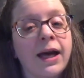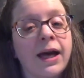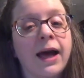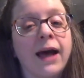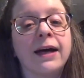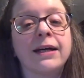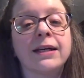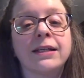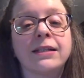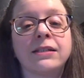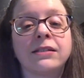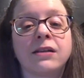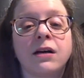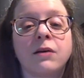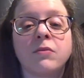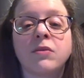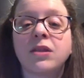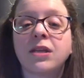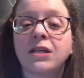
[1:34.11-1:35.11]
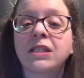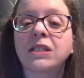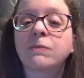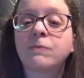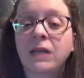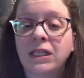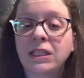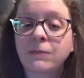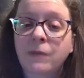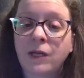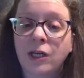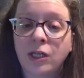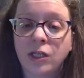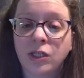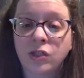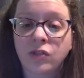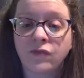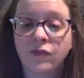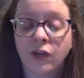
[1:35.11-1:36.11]
and these base
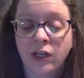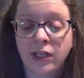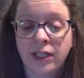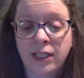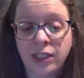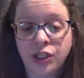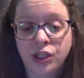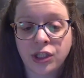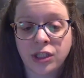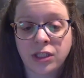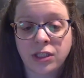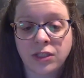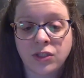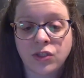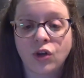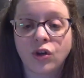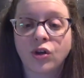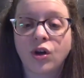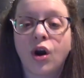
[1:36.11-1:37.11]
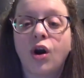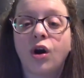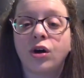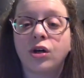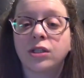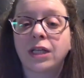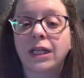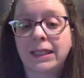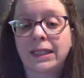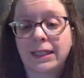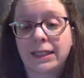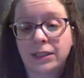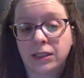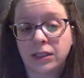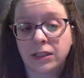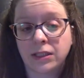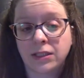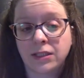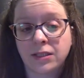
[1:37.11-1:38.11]
pair variations are called
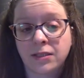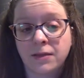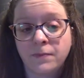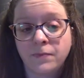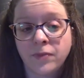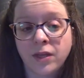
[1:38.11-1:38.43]
alleles.